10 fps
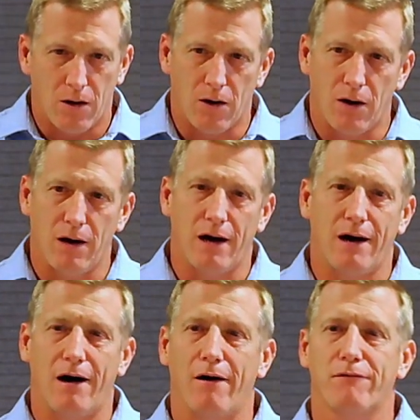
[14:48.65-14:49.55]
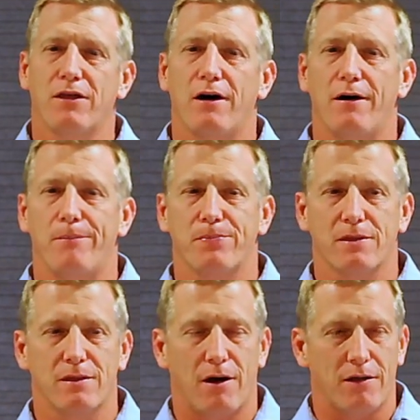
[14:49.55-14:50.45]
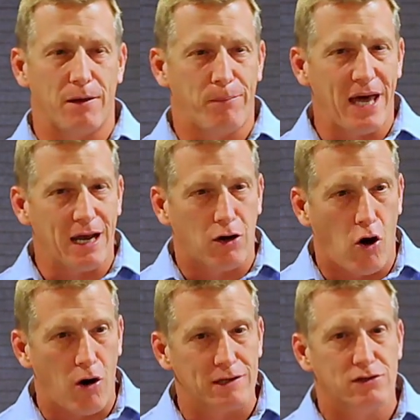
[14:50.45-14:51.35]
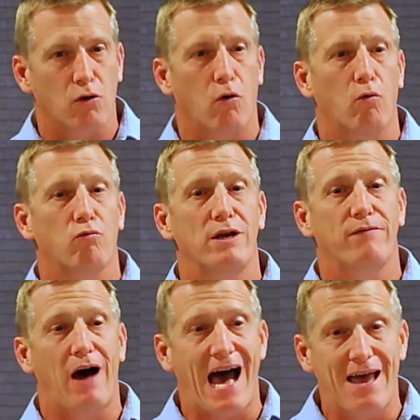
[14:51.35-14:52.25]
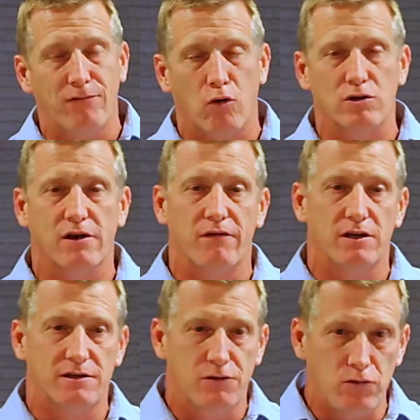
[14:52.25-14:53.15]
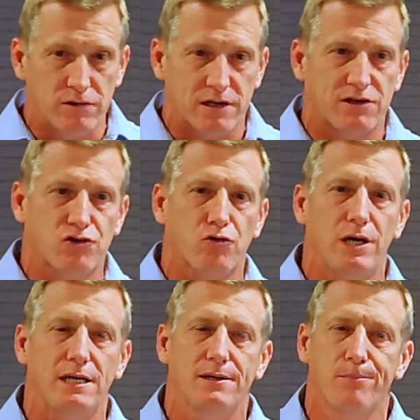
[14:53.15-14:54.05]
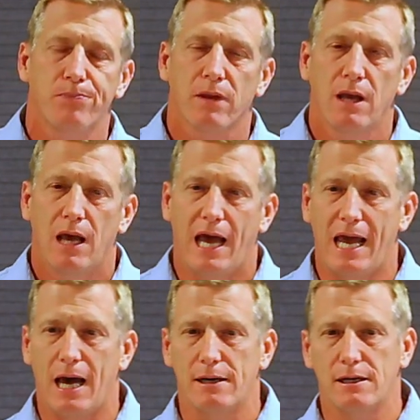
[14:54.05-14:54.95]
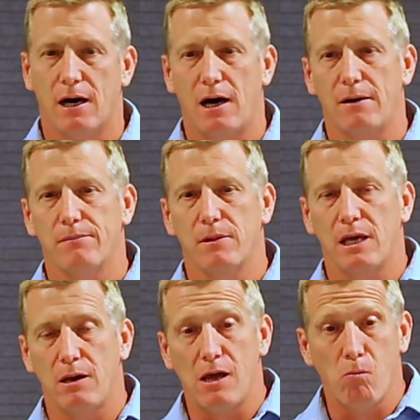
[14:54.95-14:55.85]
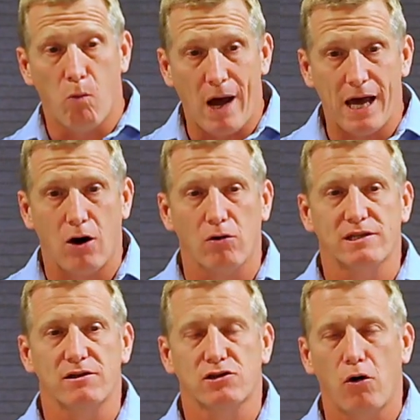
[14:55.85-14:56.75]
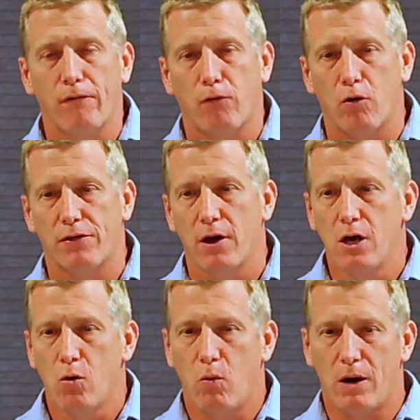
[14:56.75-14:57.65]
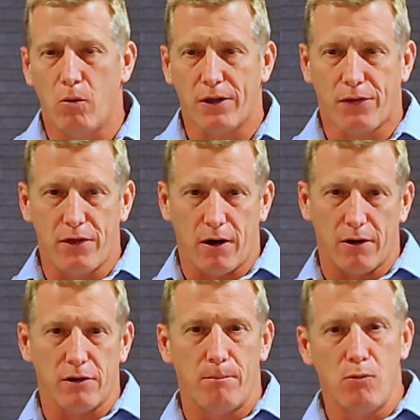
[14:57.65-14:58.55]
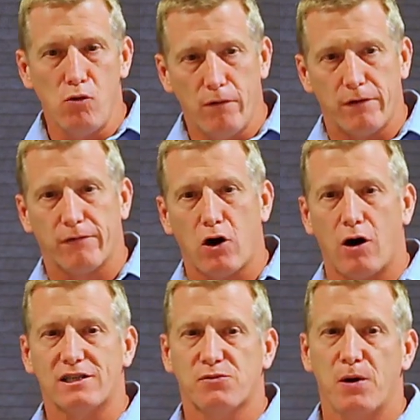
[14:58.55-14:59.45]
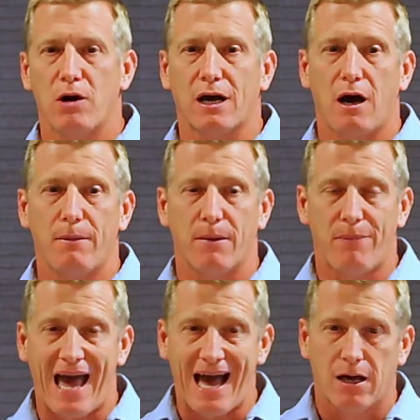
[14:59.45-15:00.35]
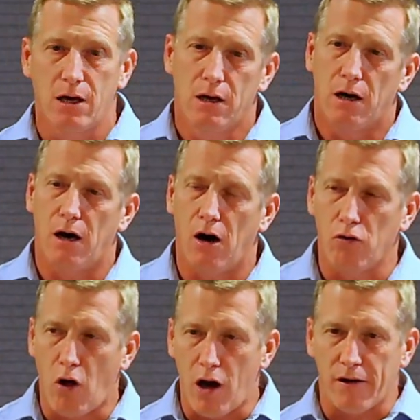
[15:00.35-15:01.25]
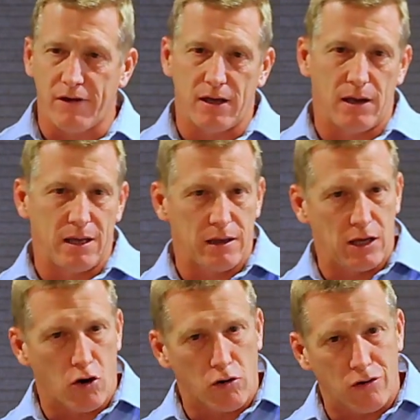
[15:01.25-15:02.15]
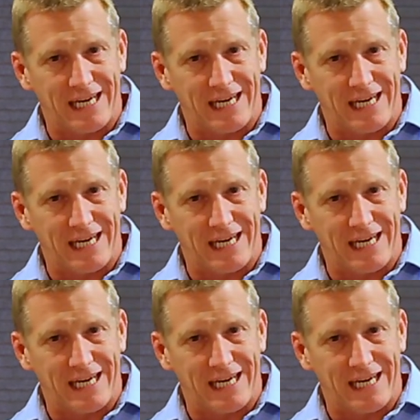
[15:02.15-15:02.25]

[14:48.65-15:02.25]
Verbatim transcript: of the the, the Pentecostal revivals of Azusa Street and uh, in, in, Wales and so forth, with, with, the, the move of God's Spirit coming back, uh, a lot of it in the early